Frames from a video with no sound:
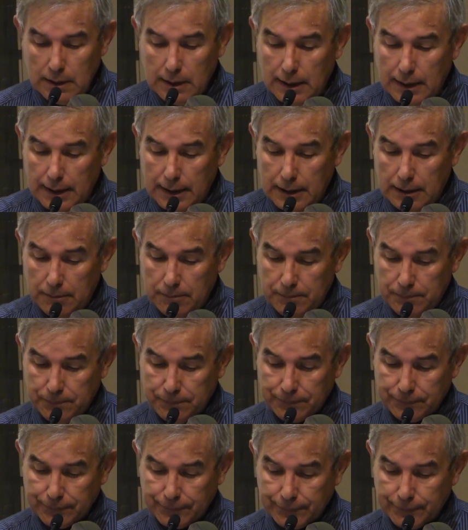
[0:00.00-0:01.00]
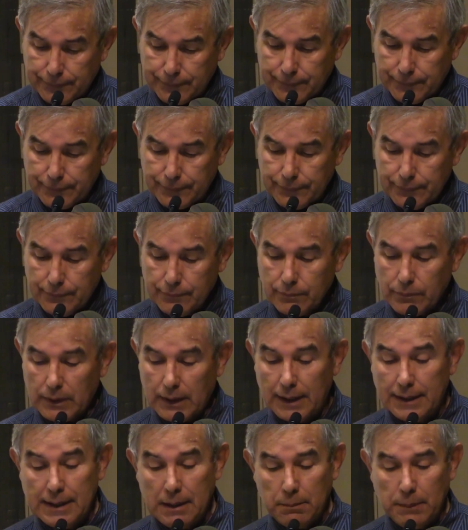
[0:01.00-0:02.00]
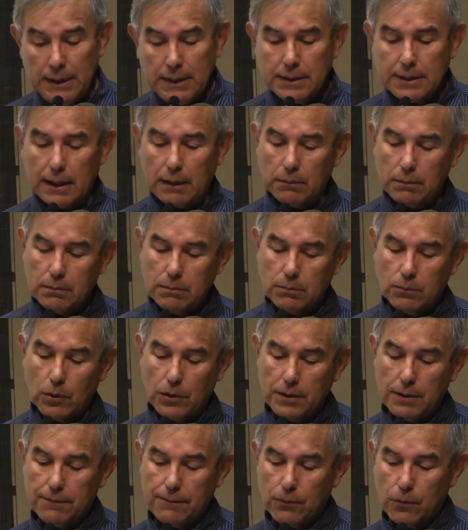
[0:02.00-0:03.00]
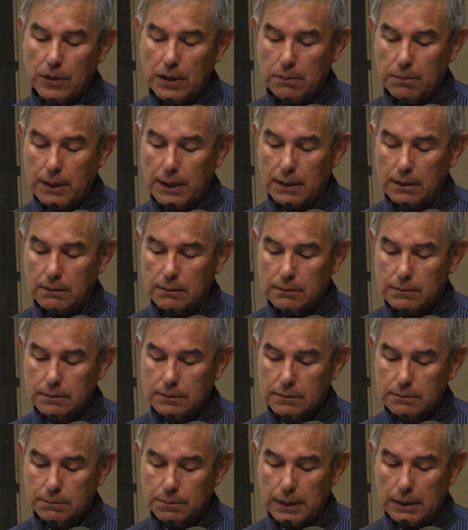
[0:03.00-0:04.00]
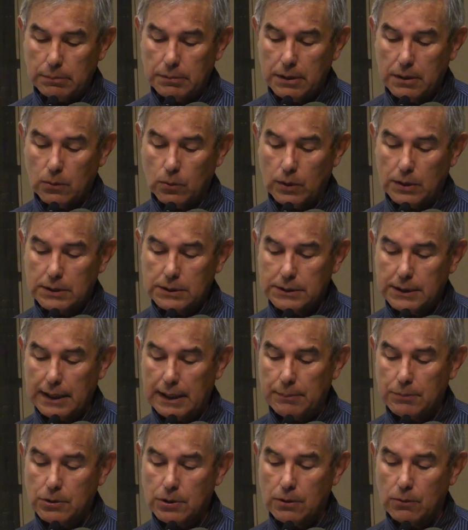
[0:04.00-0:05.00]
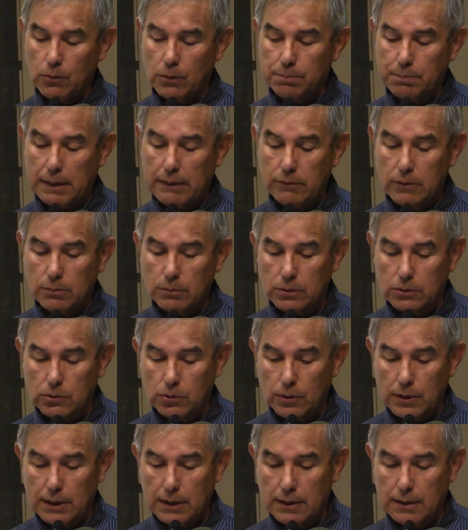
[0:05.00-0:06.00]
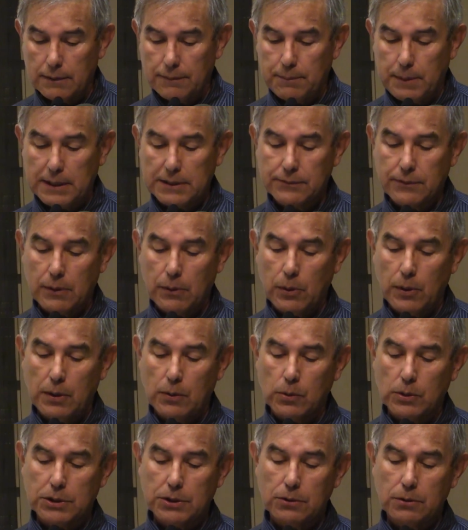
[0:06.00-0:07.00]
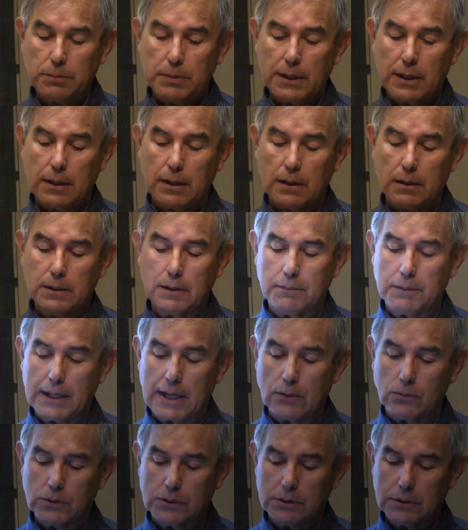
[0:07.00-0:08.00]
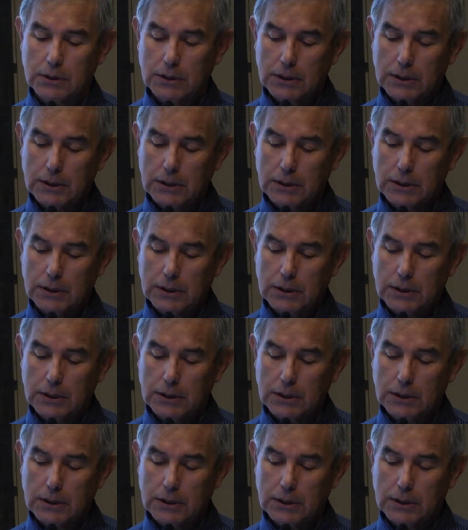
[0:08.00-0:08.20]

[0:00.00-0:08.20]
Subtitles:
In the meantime, more than 40 men, probably the ones captured with Pablo Montoya the past February, were still being held in Taos.